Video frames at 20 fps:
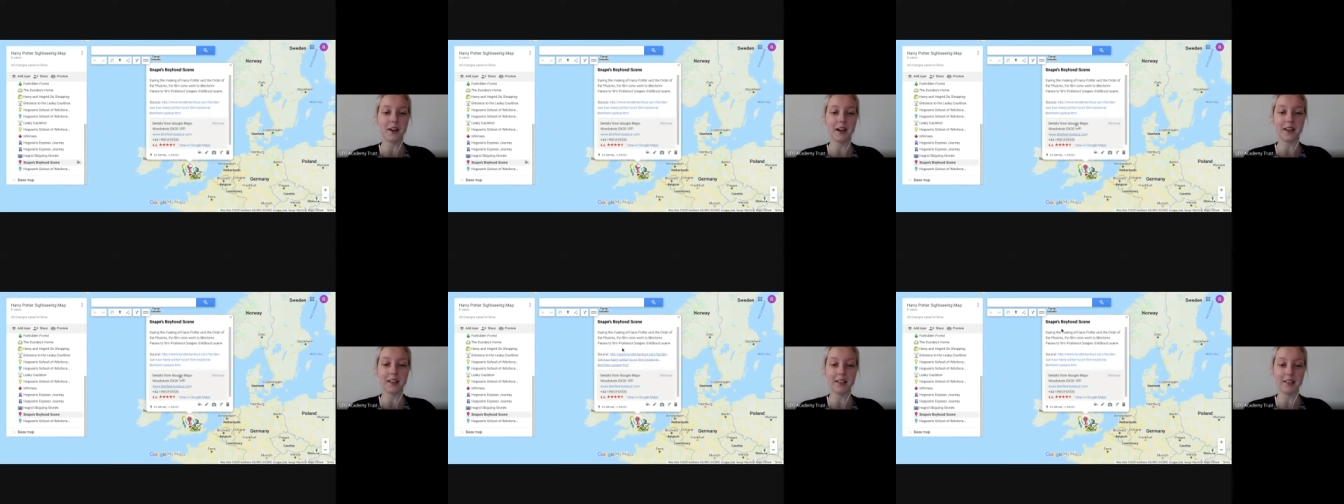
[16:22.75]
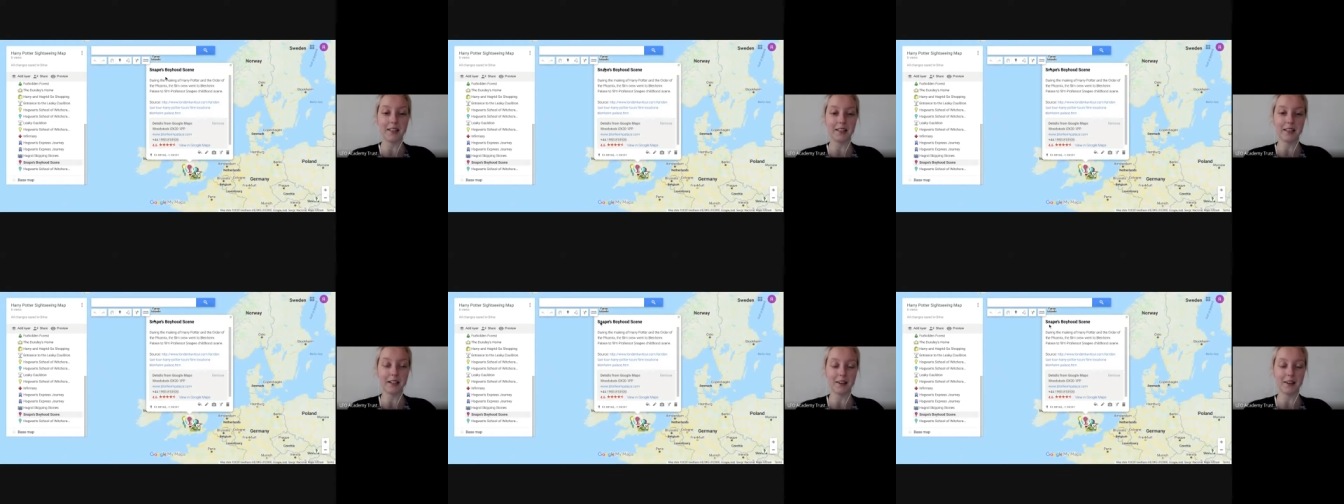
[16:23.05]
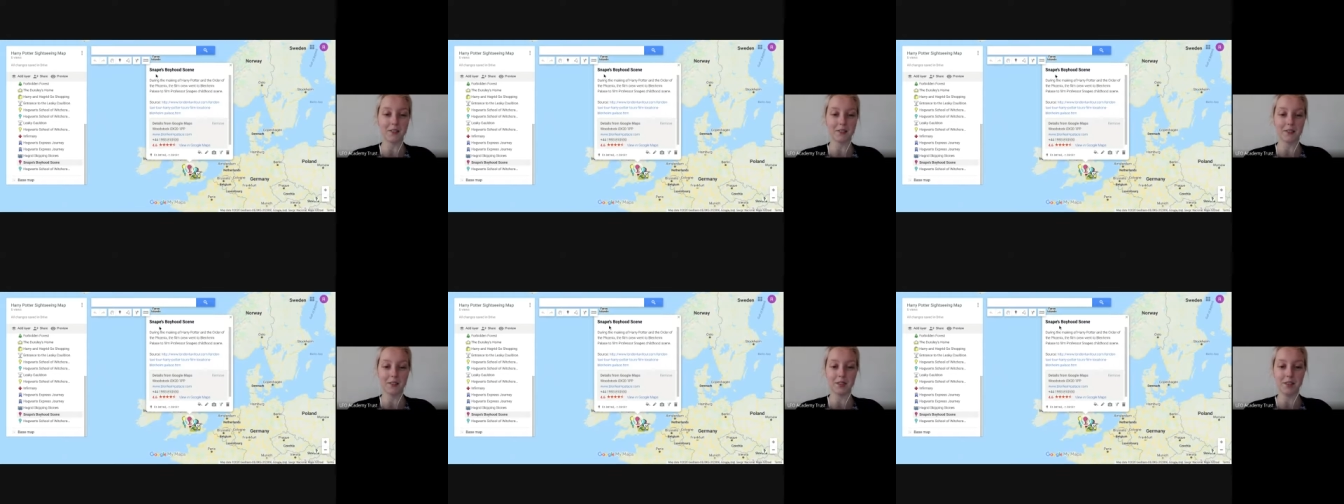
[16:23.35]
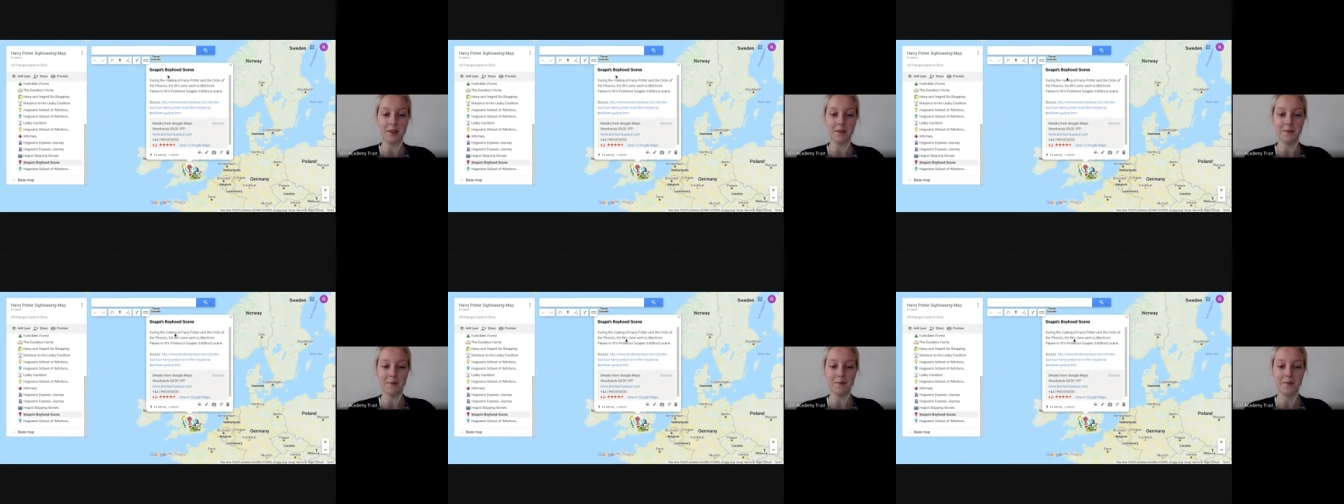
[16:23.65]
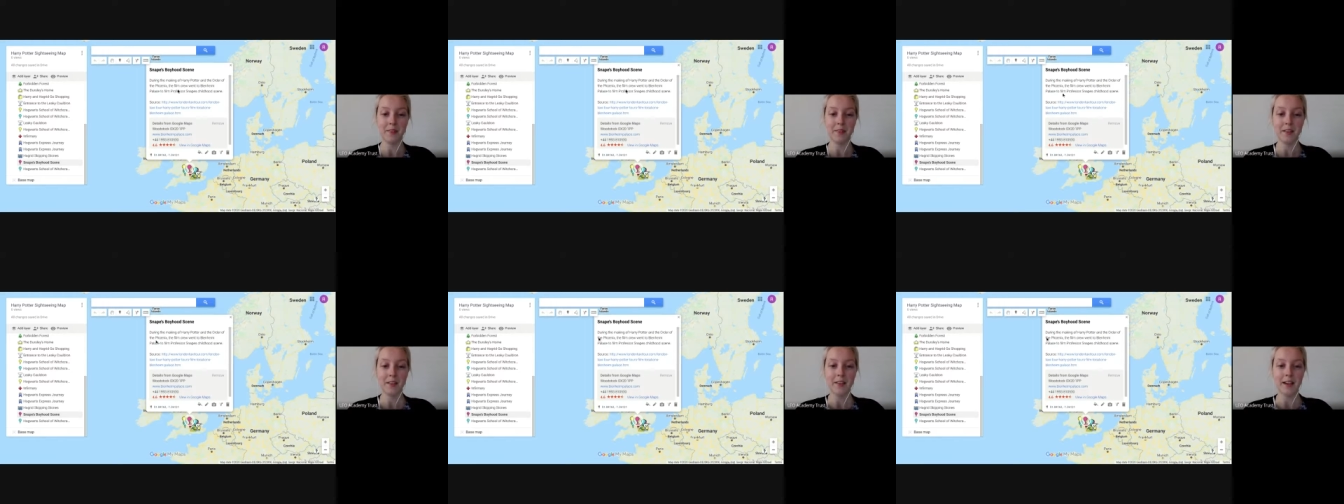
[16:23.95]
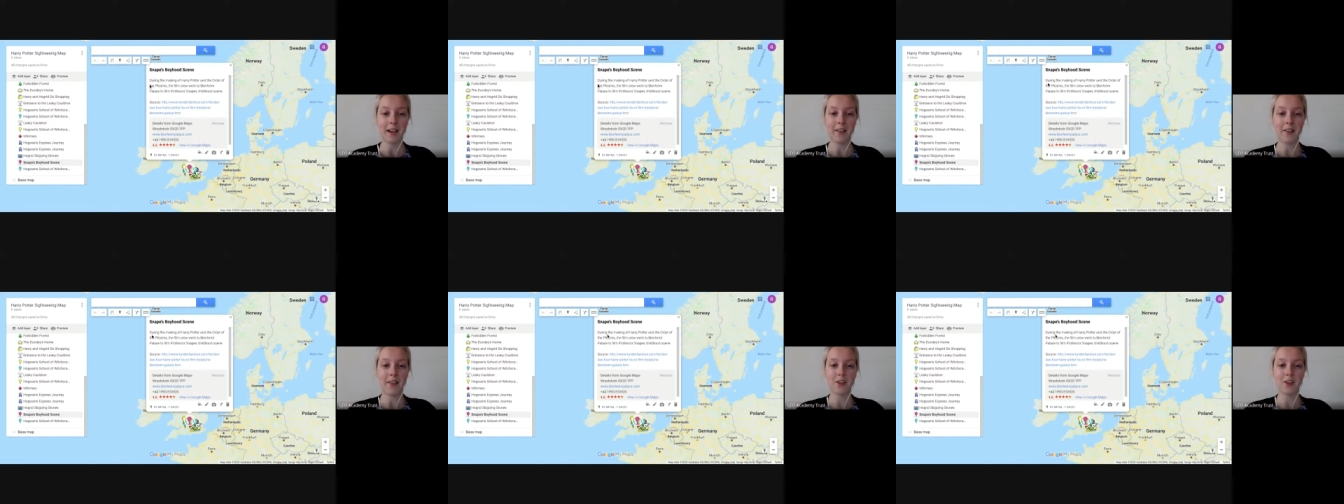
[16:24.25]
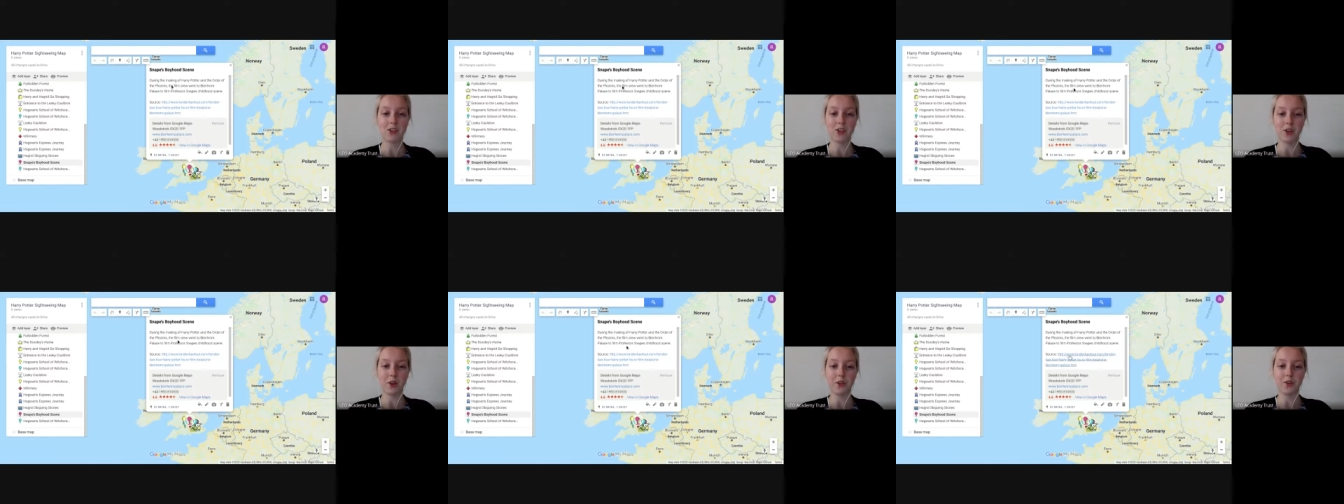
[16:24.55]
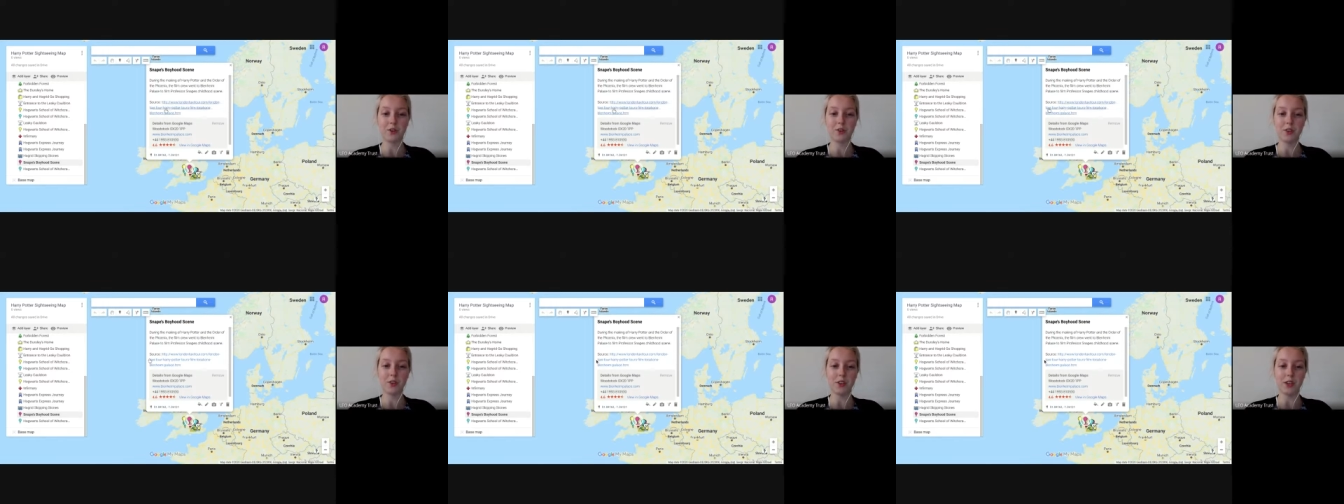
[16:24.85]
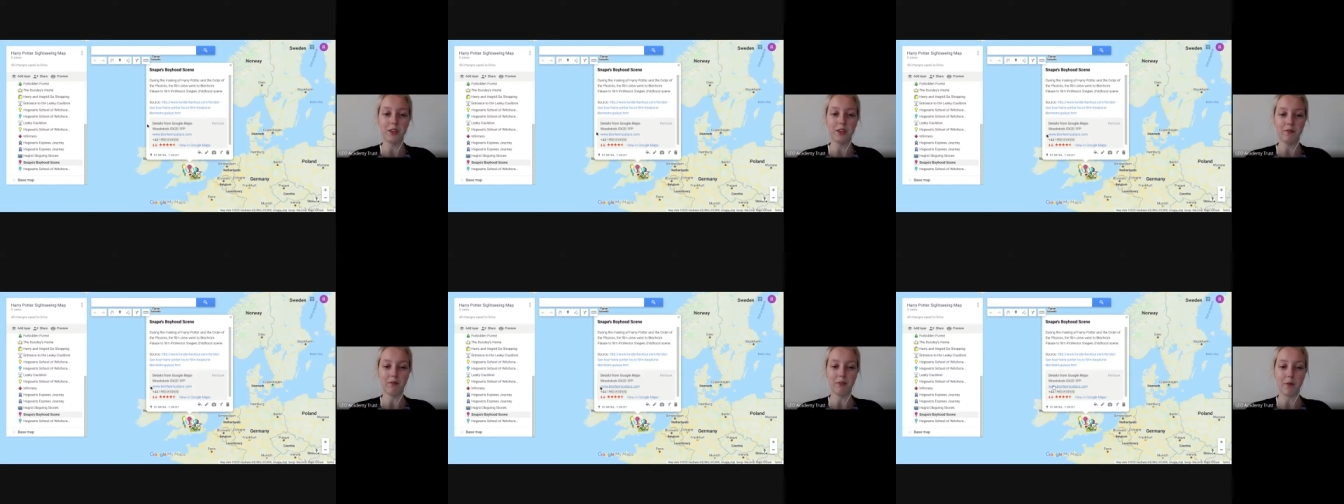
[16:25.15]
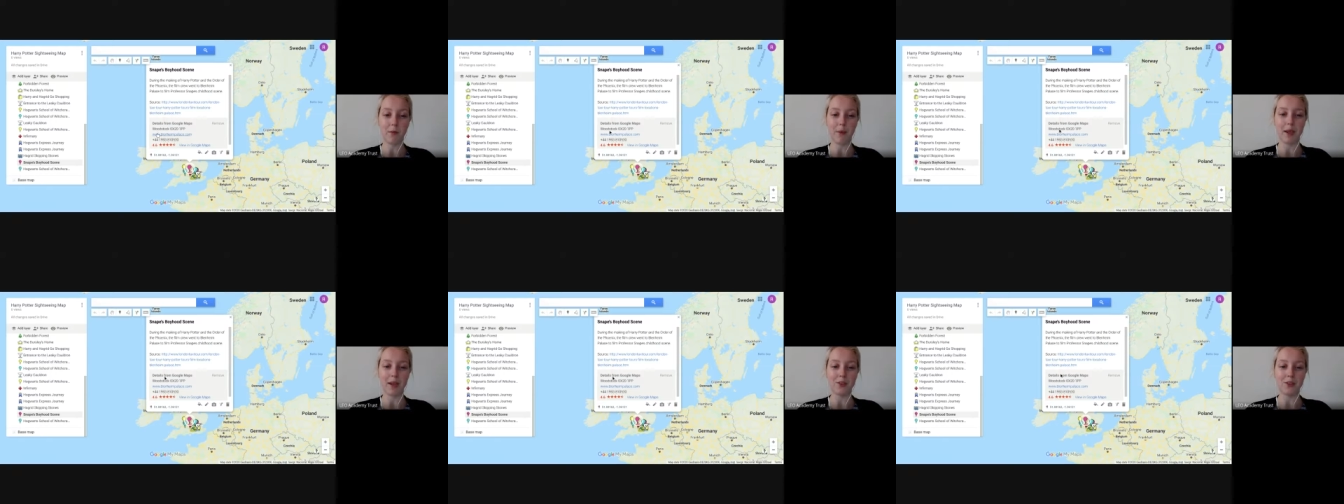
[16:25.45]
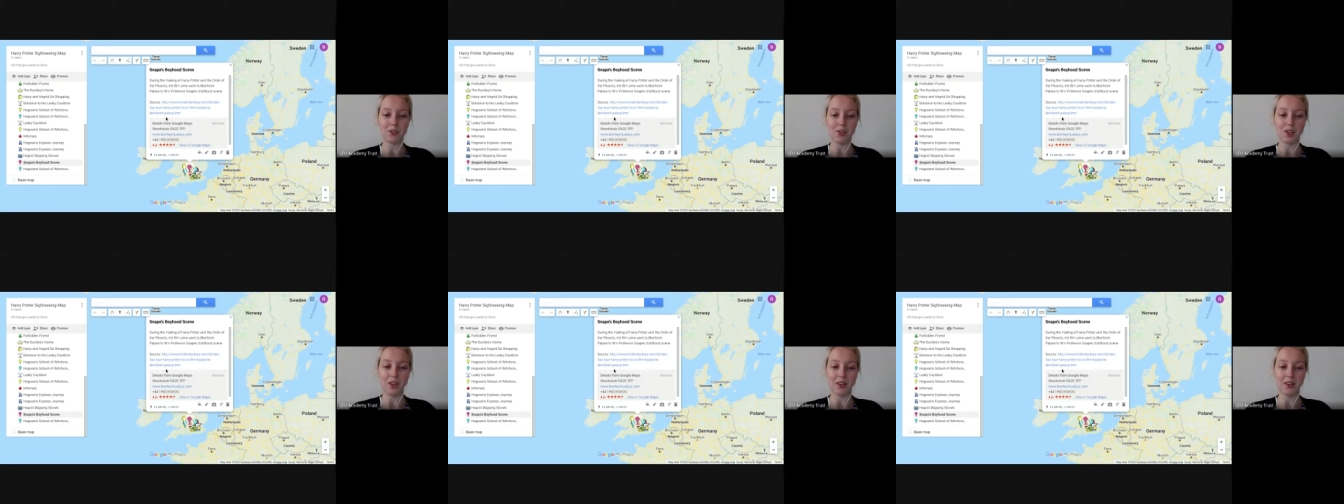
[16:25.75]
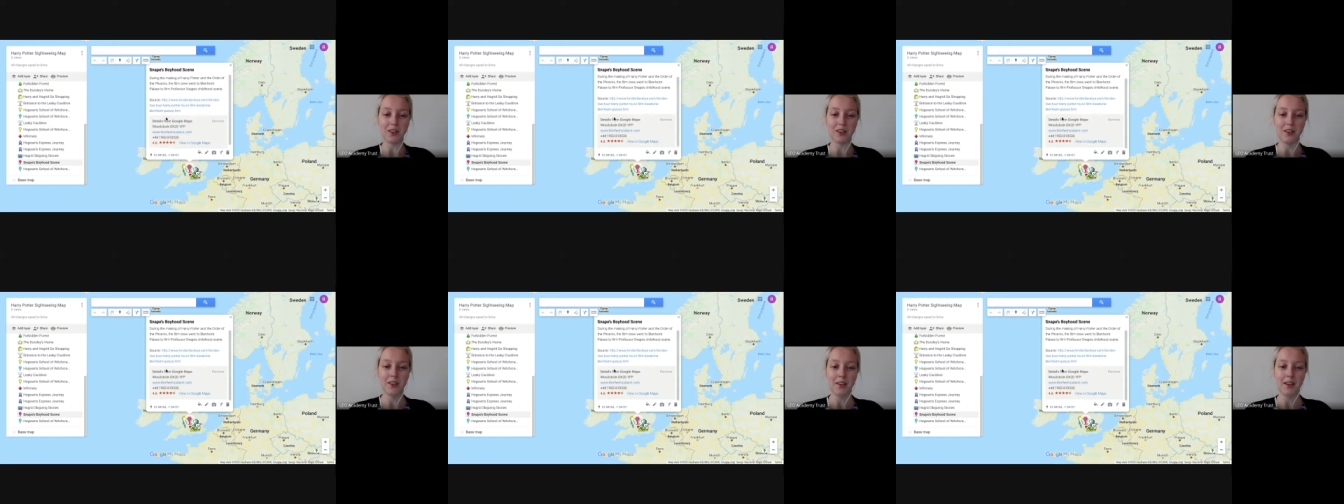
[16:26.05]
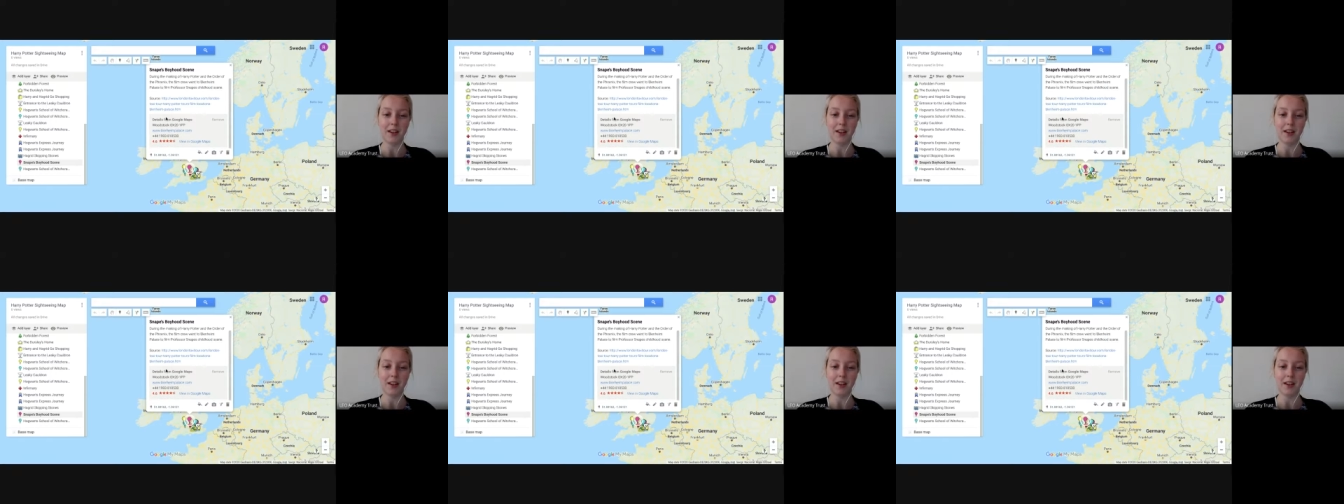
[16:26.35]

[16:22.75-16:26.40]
I can click onto them and this shows you the information